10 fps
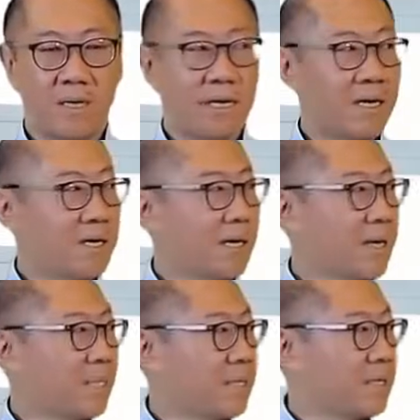and
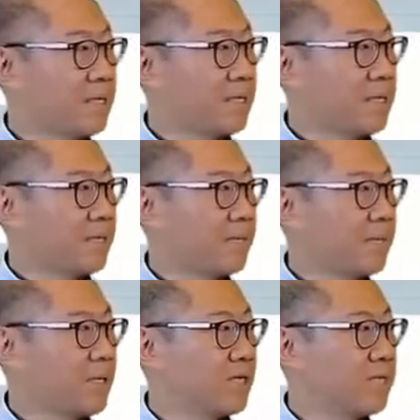happy to take some
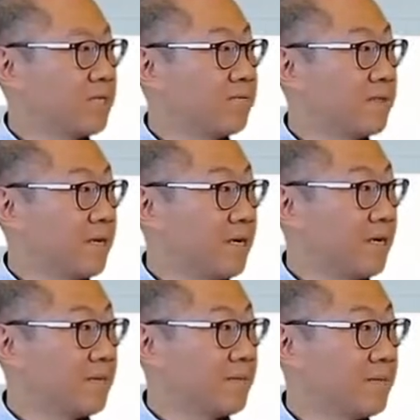questions if there
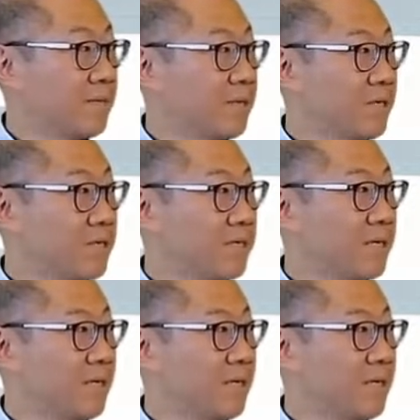are some questions.